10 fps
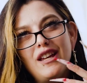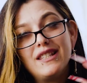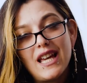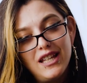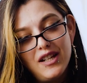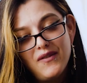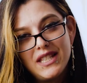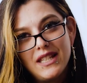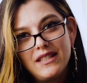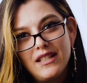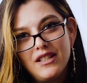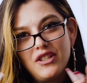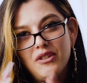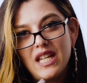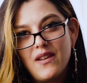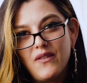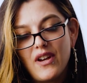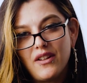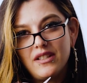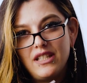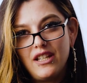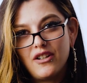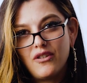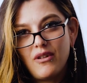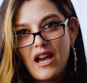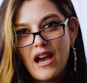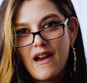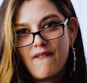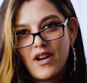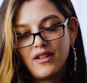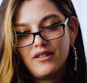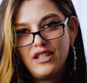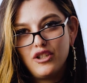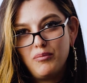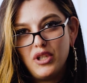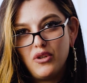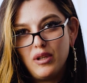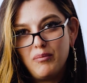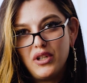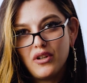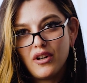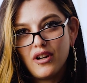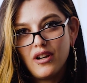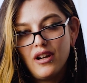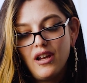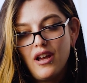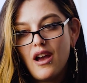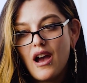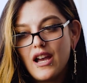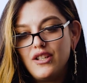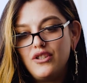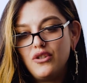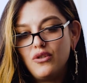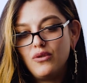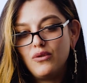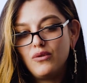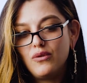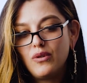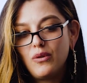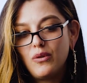executive assistant to David Valentino at Valentino Beauty Pure. I do